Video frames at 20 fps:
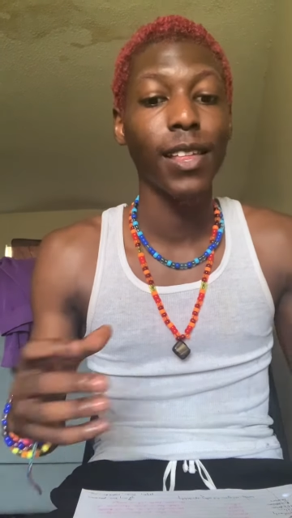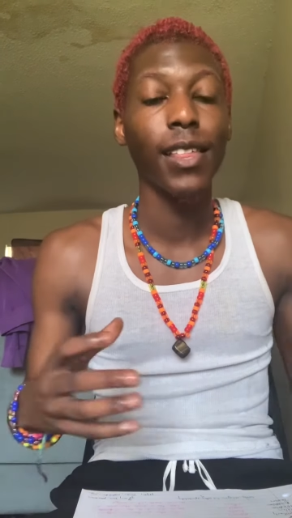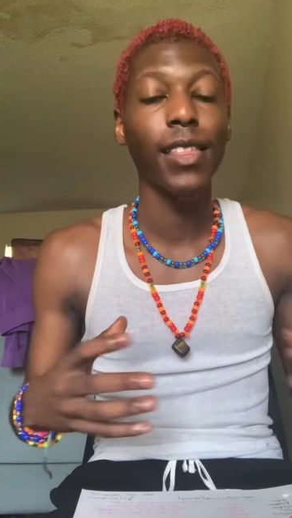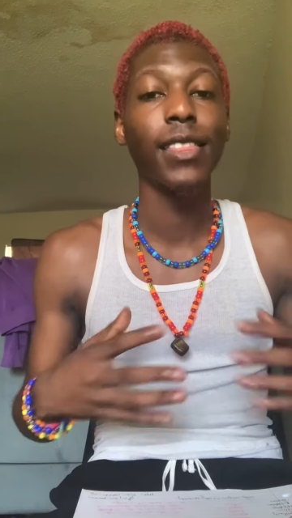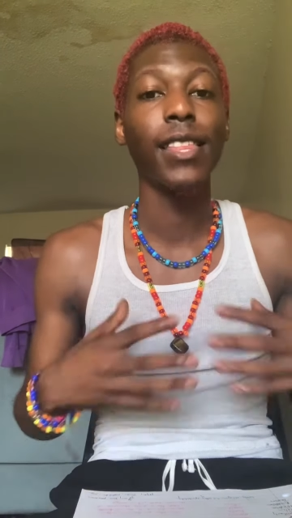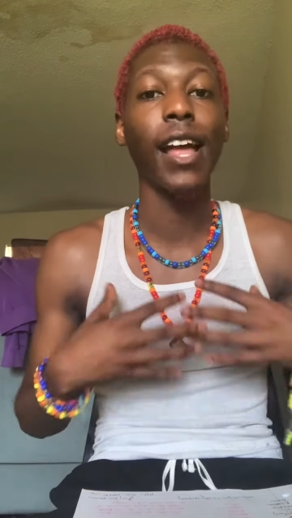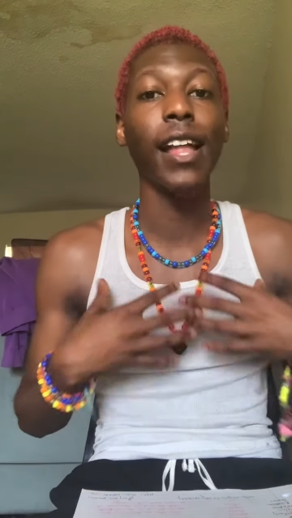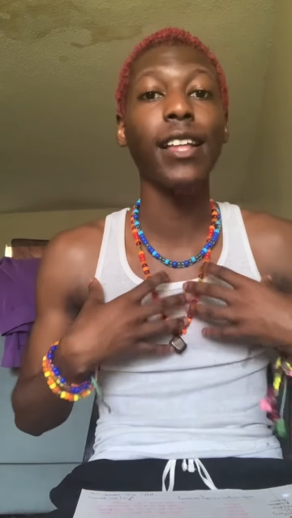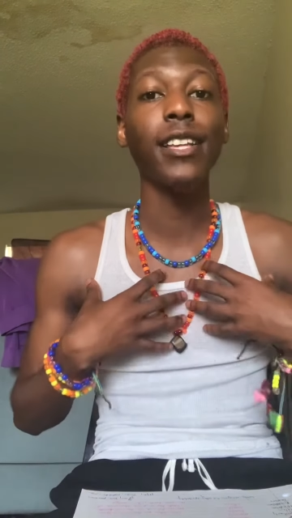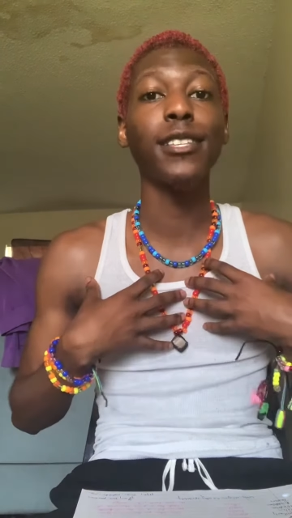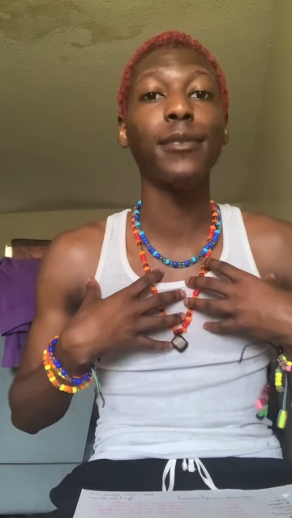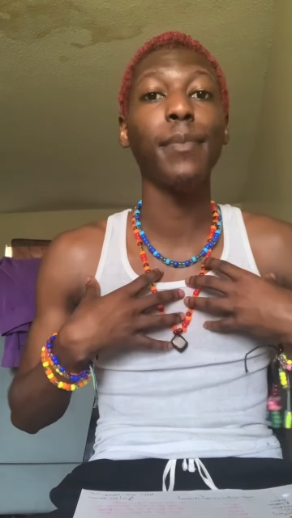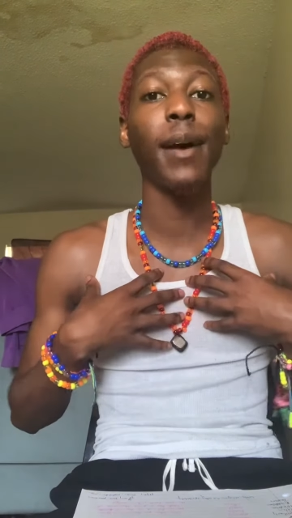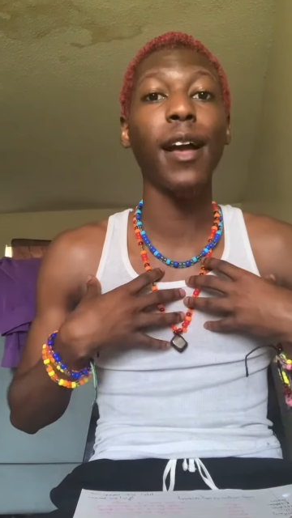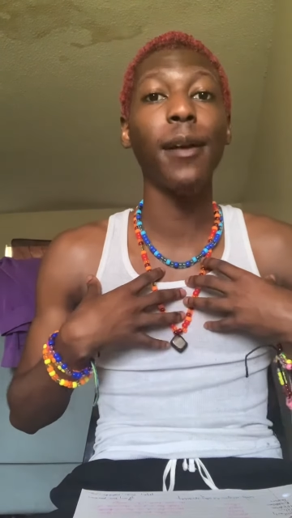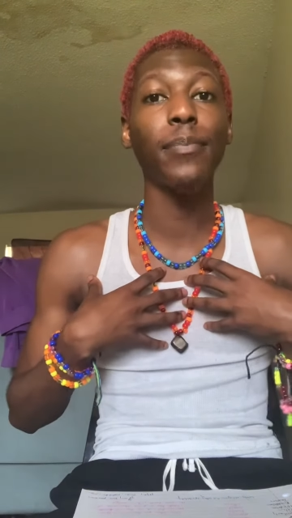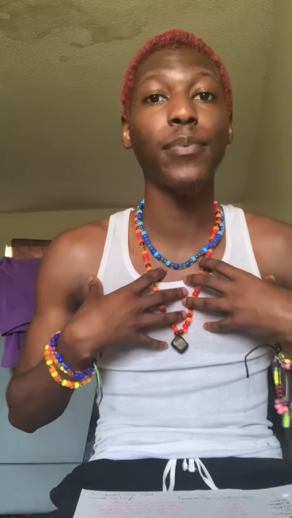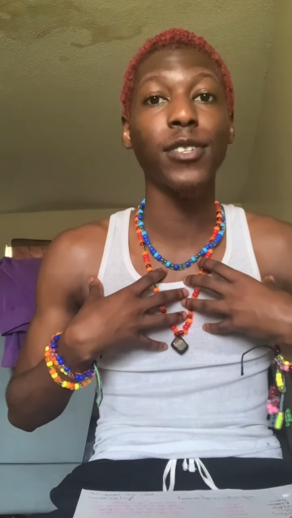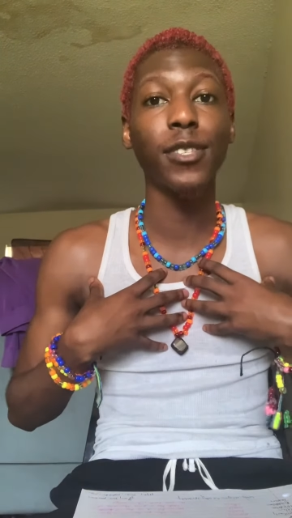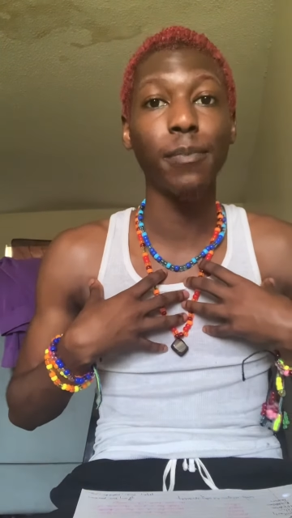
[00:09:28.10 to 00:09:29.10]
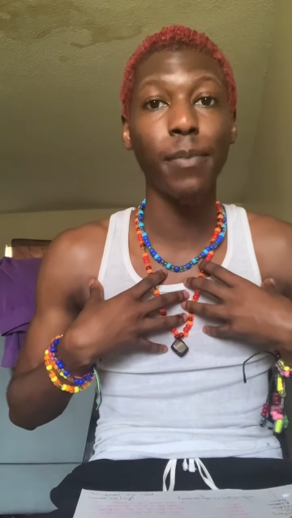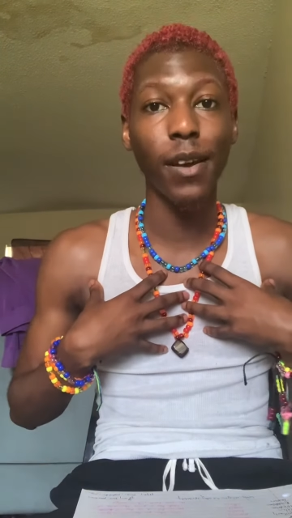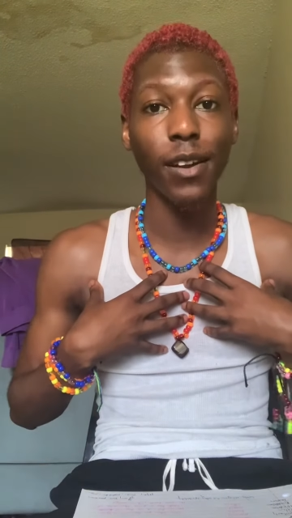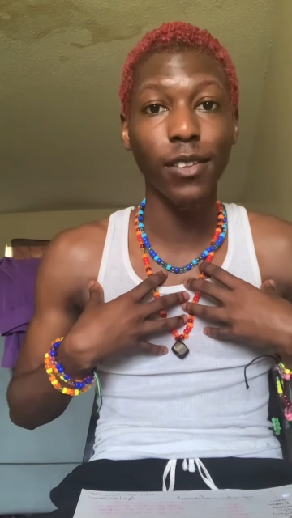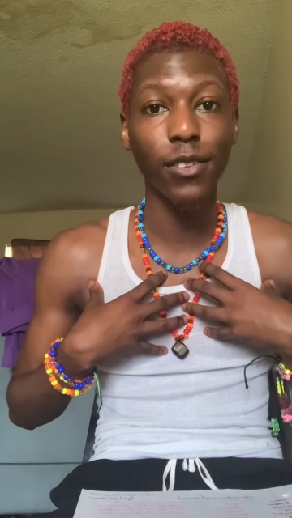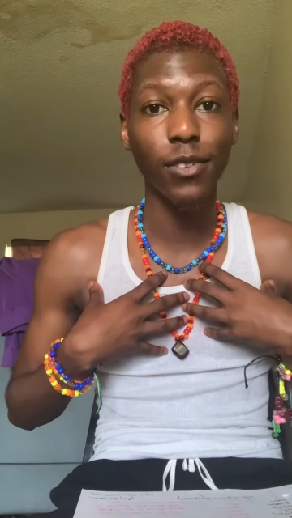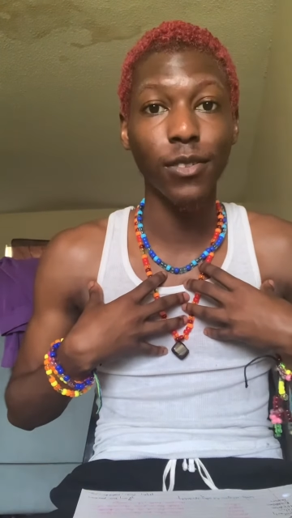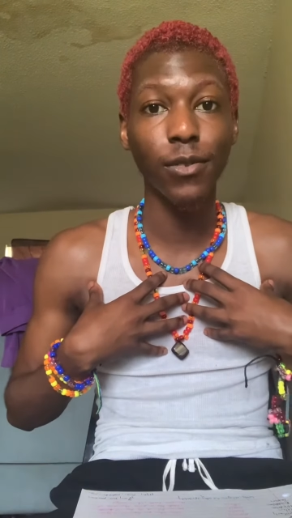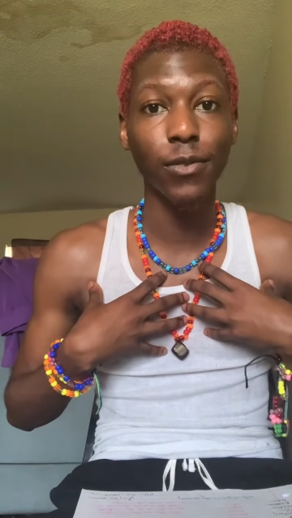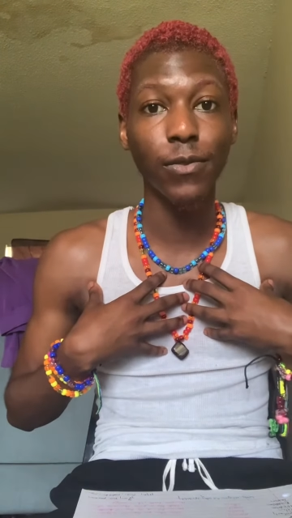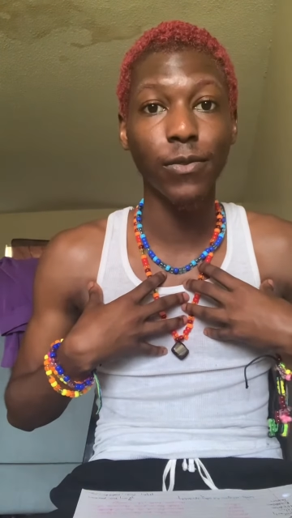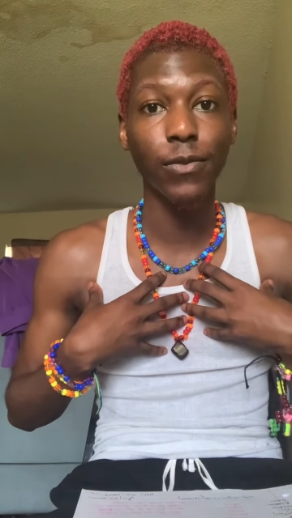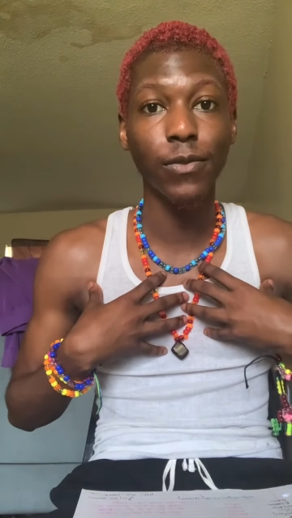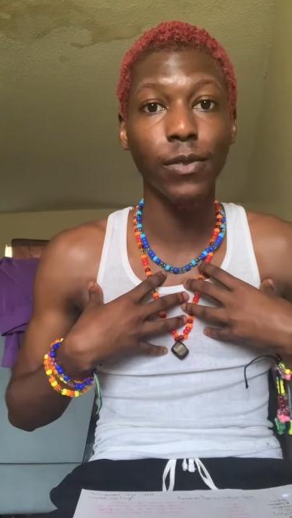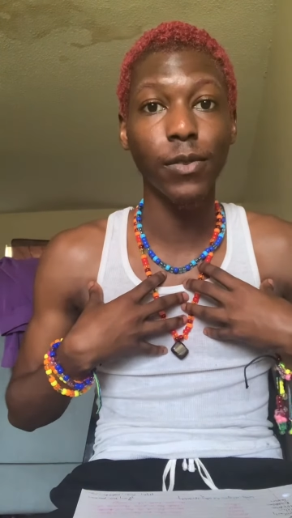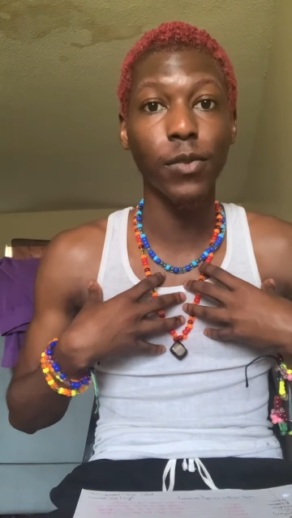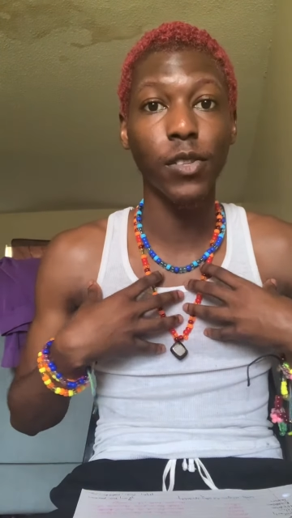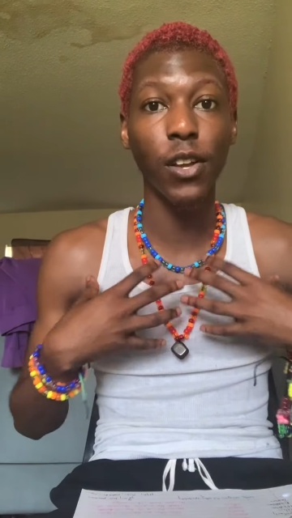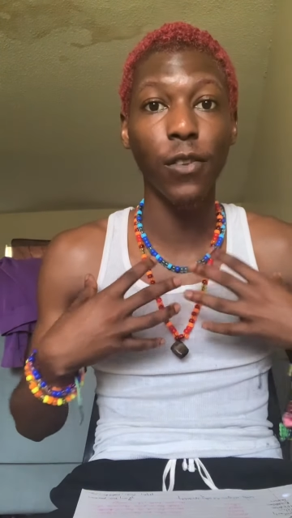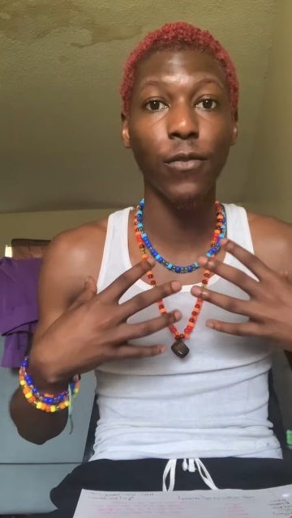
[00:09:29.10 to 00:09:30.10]
that is my perspective,
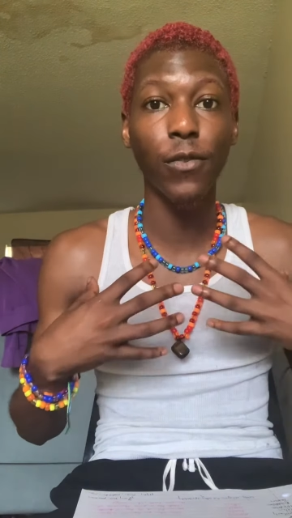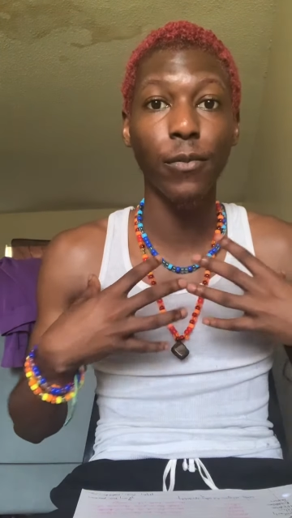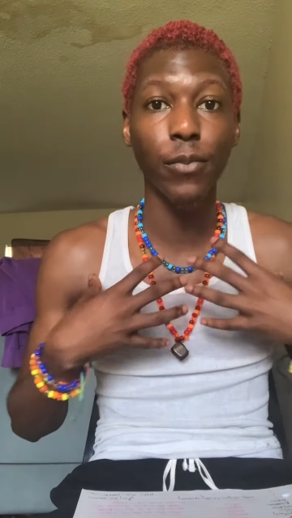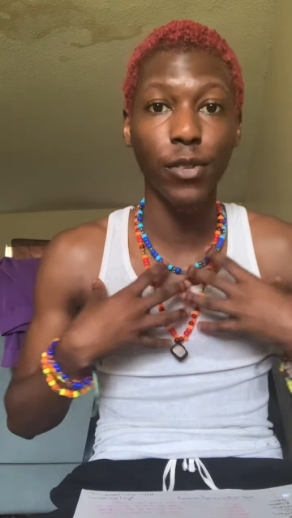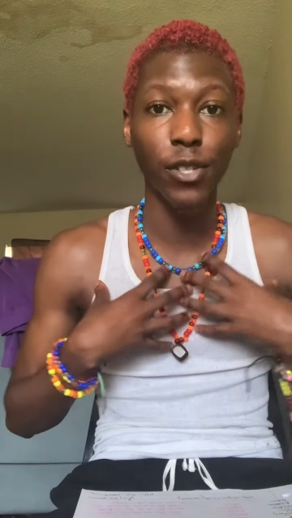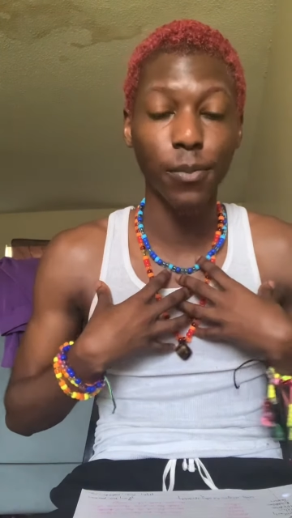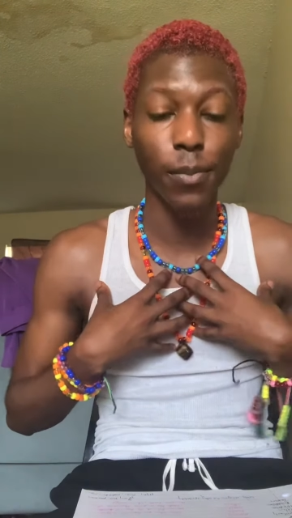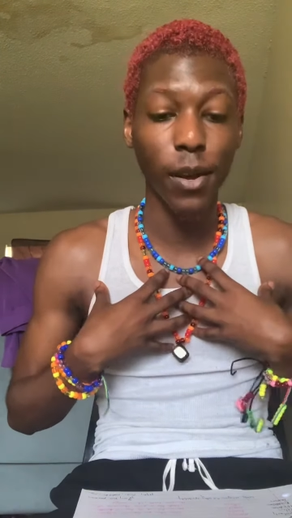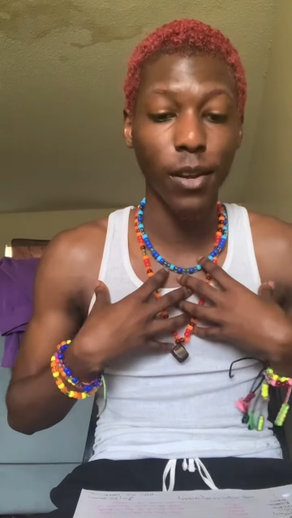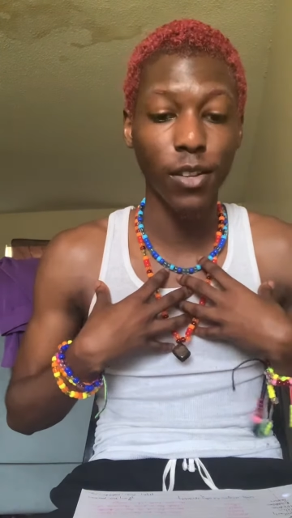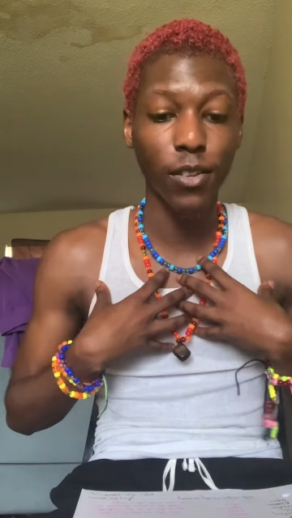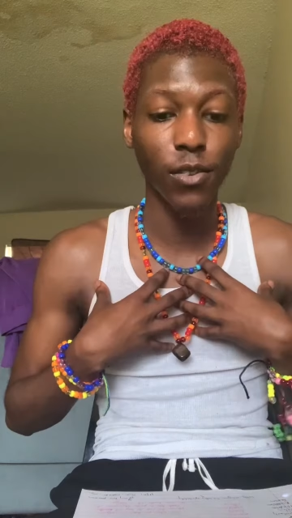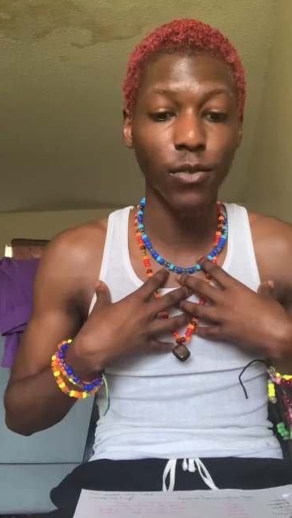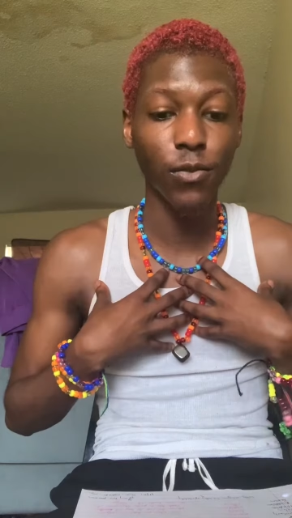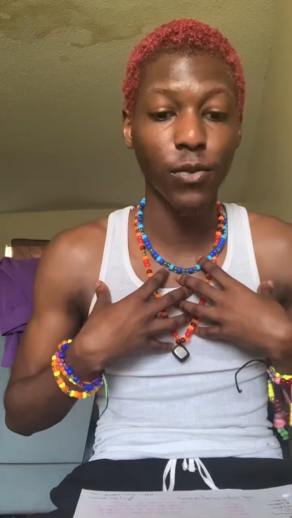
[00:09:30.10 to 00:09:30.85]
different perspective